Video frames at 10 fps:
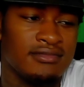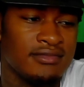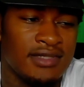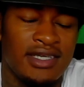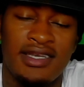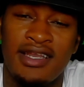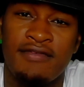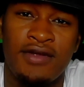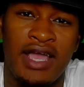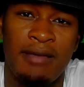It
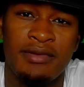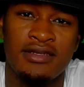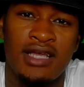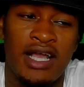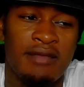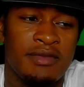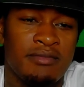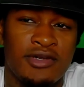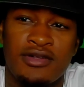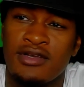never happened. I
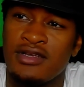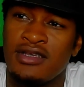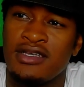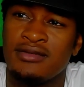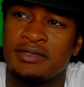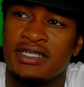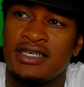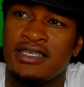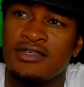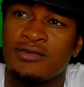remember you know what I'm saying
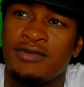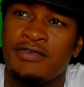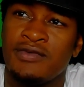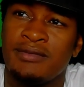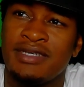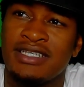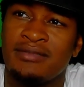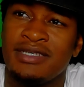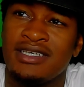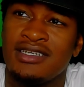he gonna one v one me at the
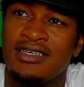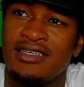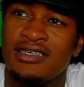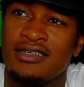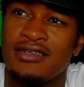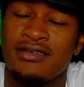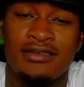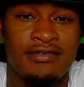beginning of the year.